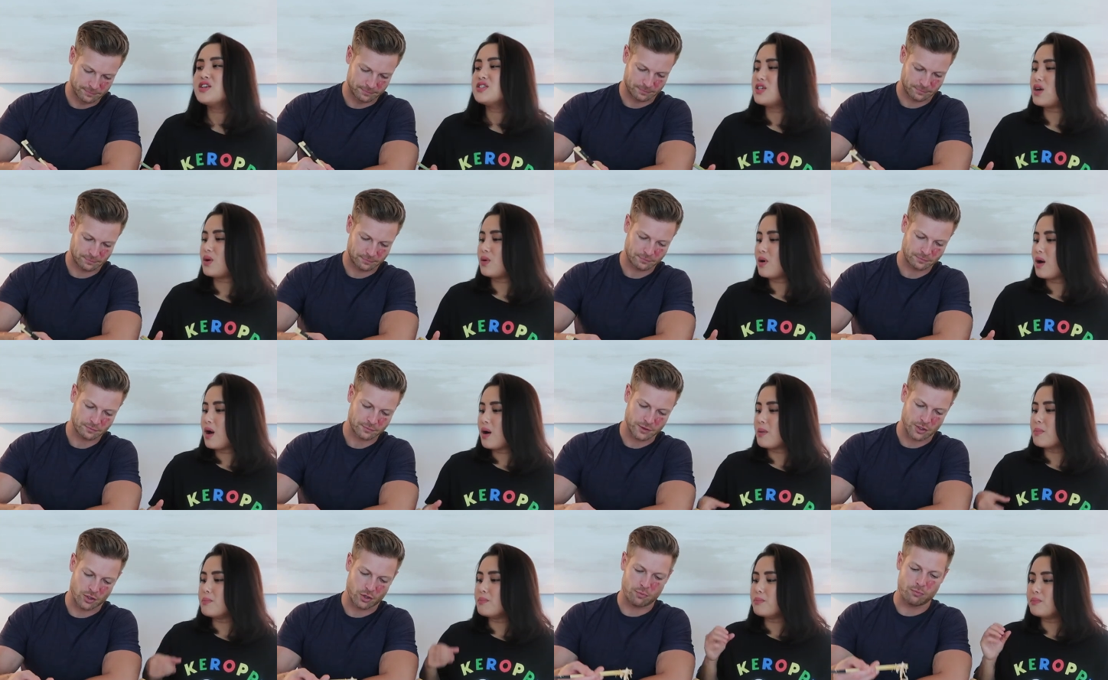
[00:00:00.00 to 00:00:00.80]
Speaker 1: So...
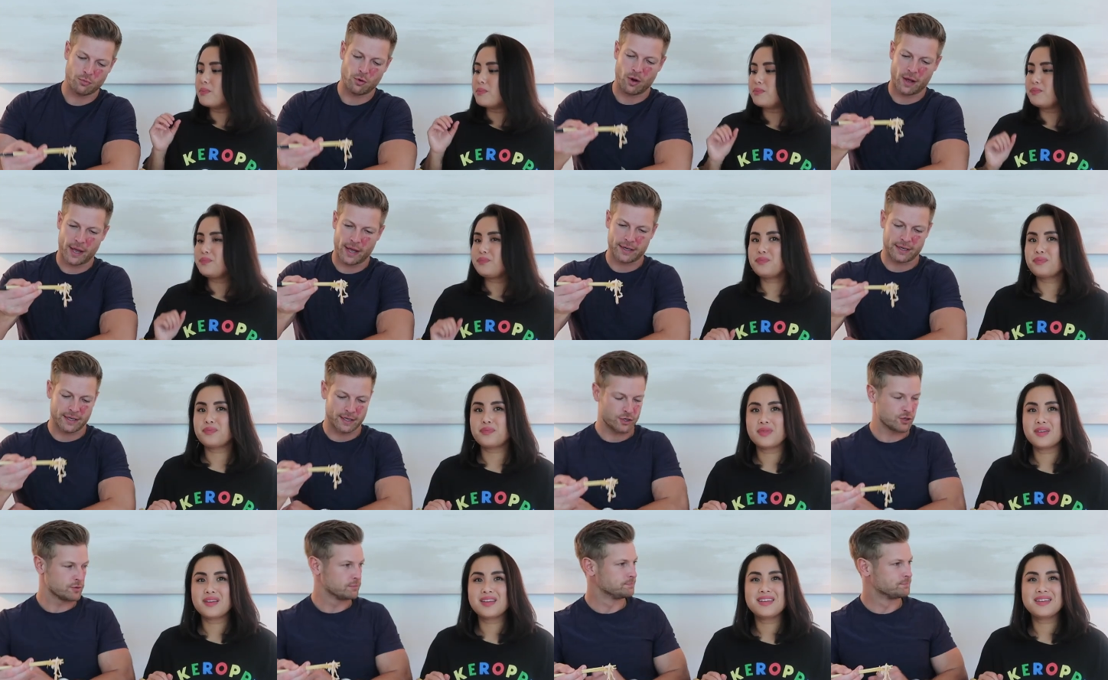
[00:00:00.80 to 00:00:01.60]
Speaker 2: It's a good more hair
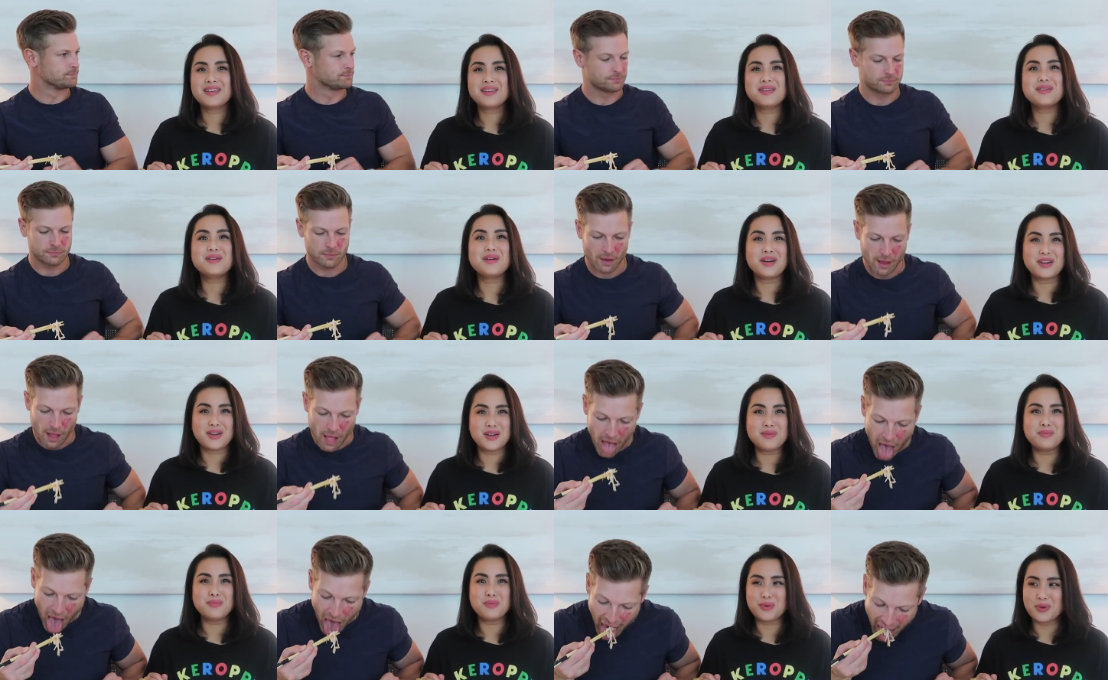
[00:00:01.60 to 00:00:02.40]
dish.
Speaker 1: A
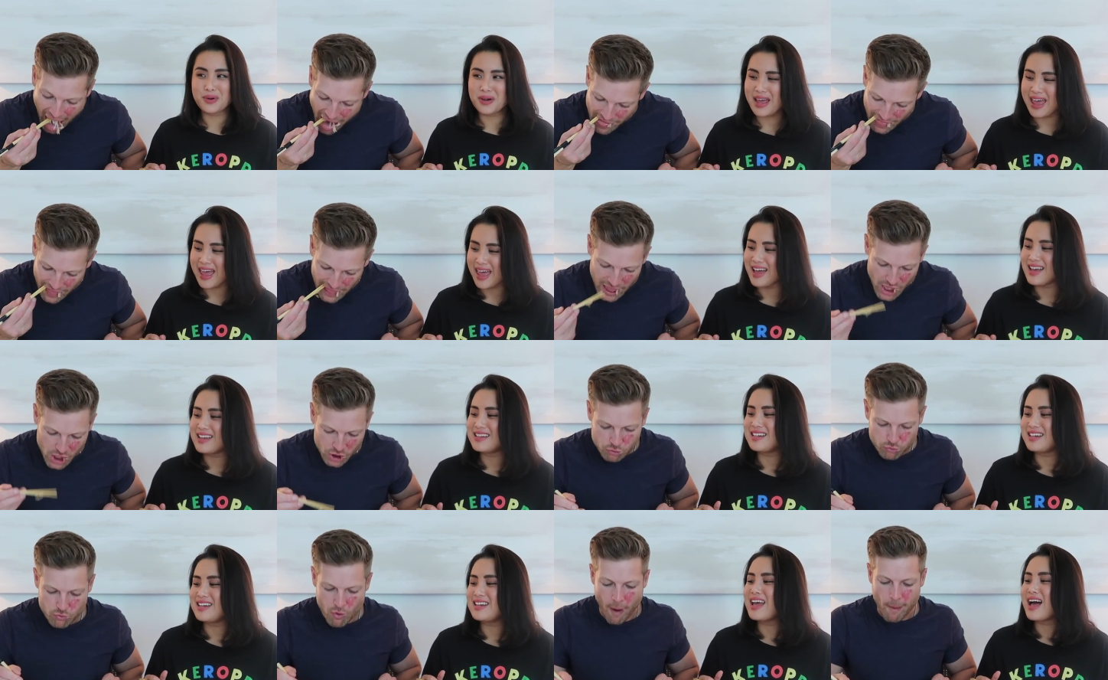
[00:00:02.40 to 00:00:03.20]
good more
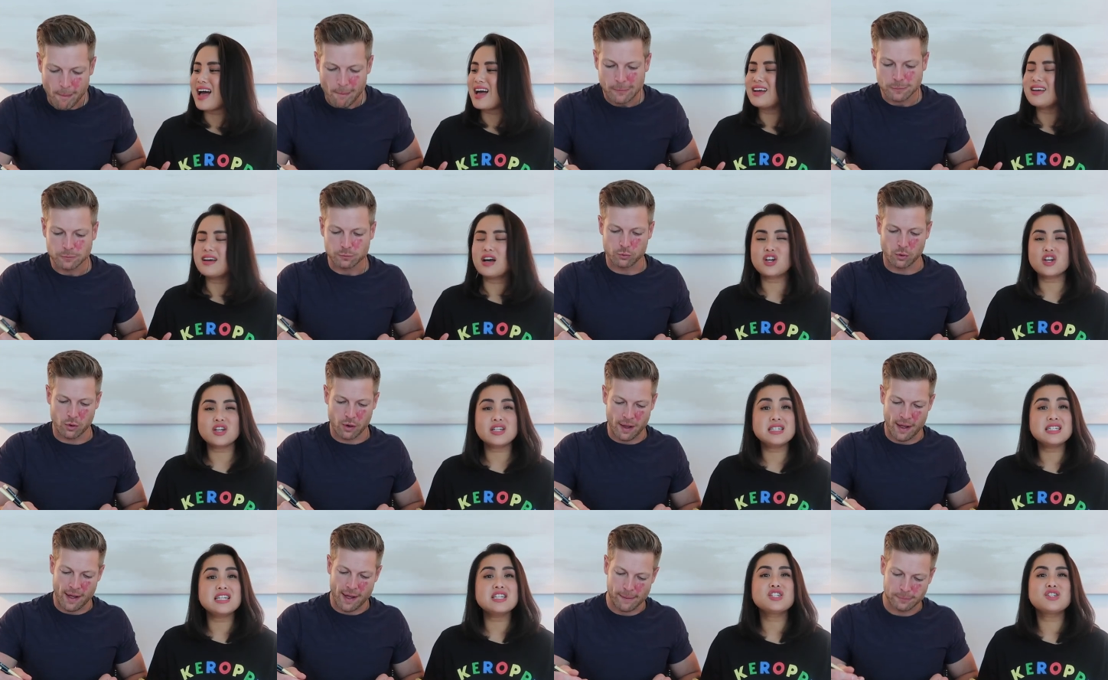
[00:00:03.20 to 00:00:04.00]
hair, yeah. A more good
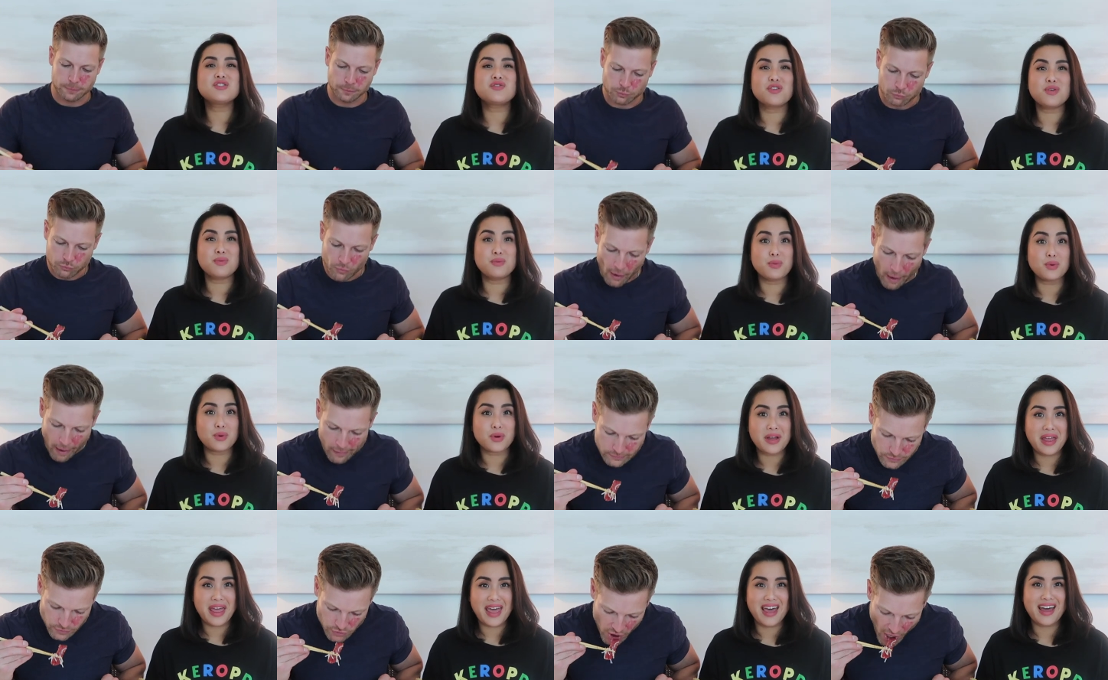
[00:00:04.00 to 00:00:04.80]
hair. dish for more
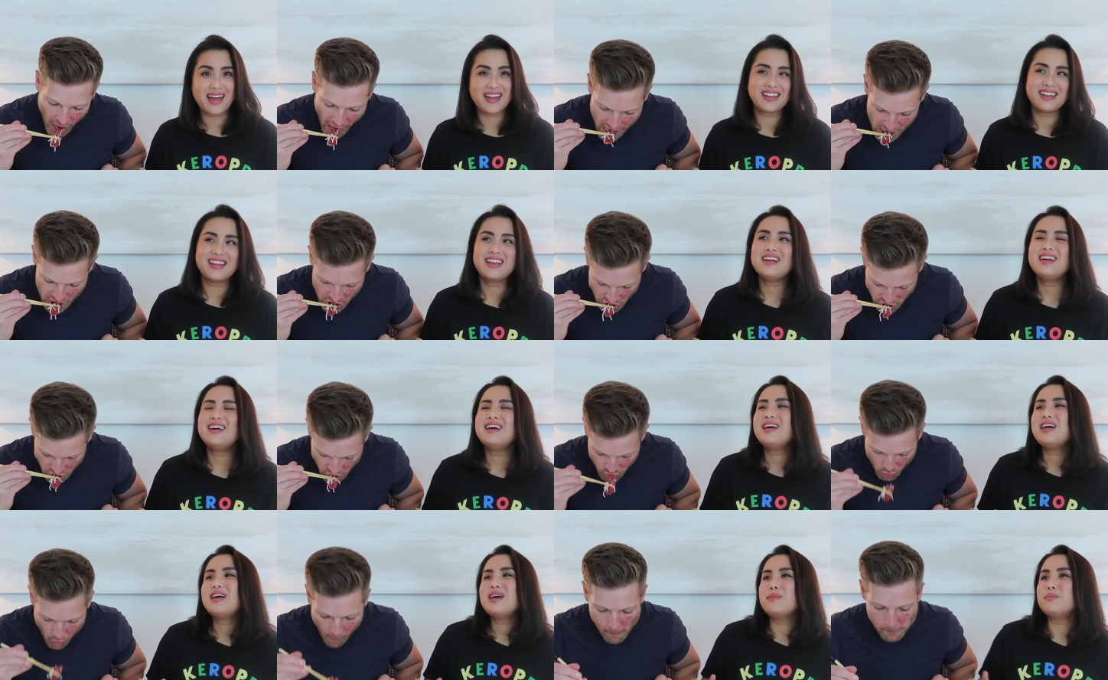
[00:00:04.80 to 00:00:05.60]
hair.
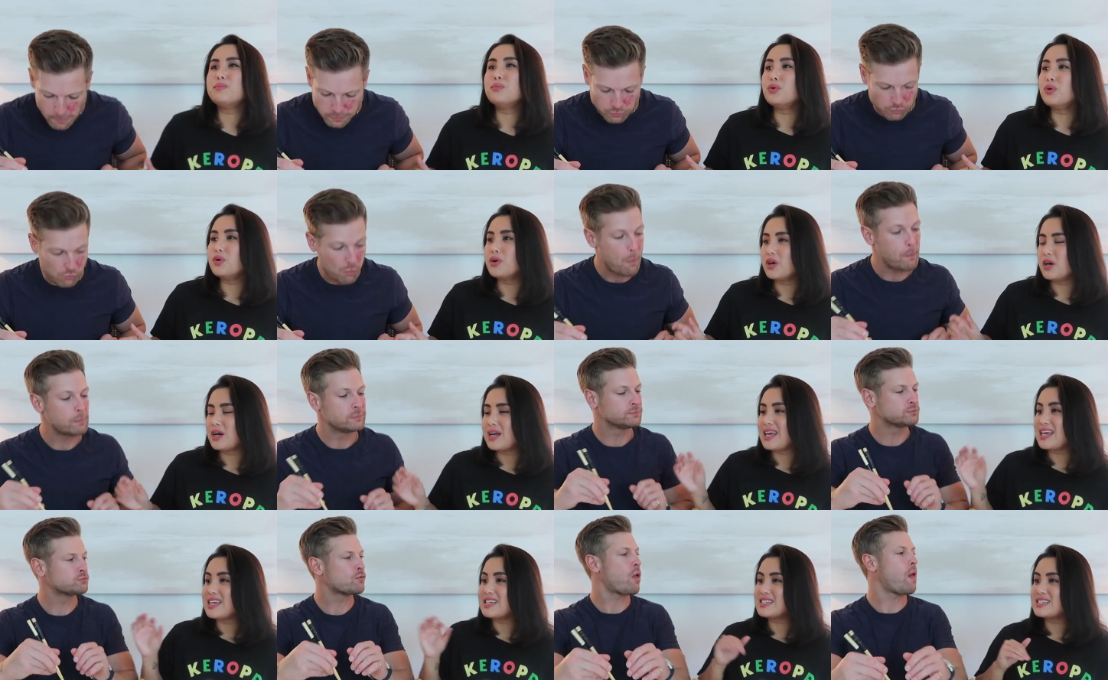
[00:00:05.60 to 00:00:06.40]
Moor
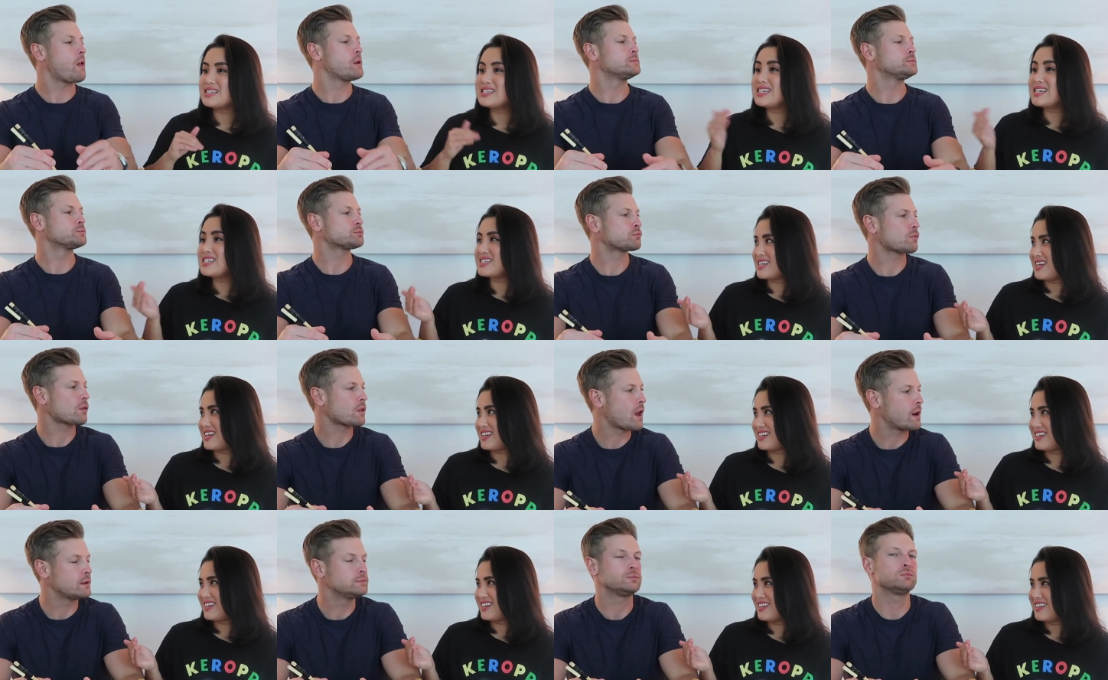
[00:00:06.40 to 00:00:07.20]
mm. is season.
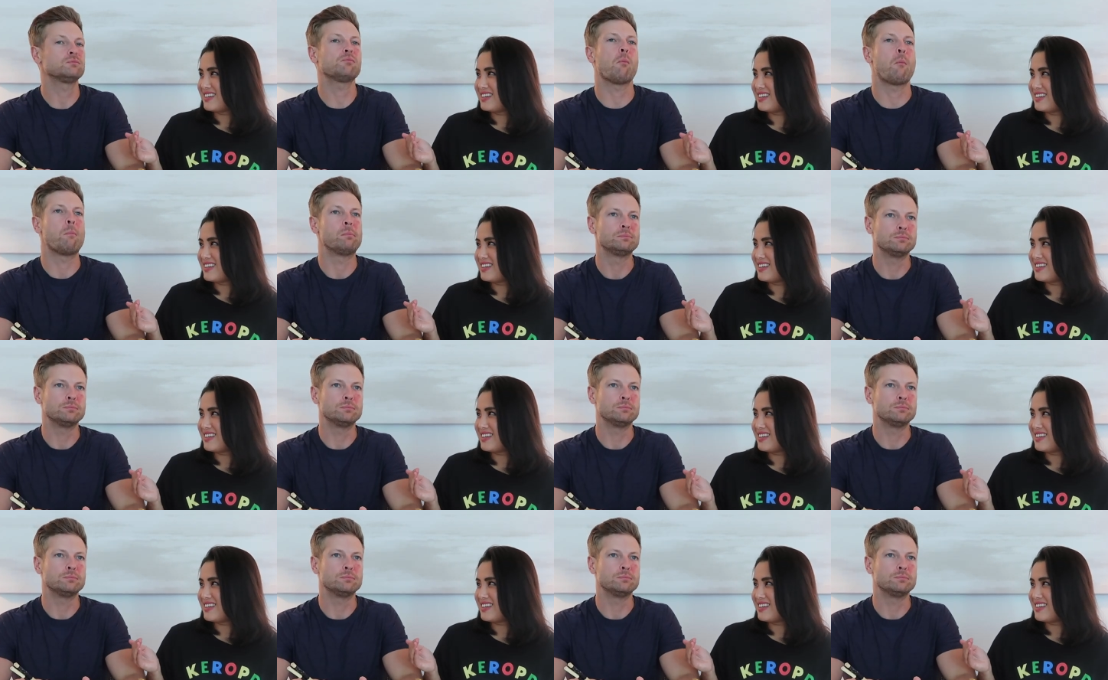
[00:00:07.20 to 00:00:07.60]
Speaker 2: Mm.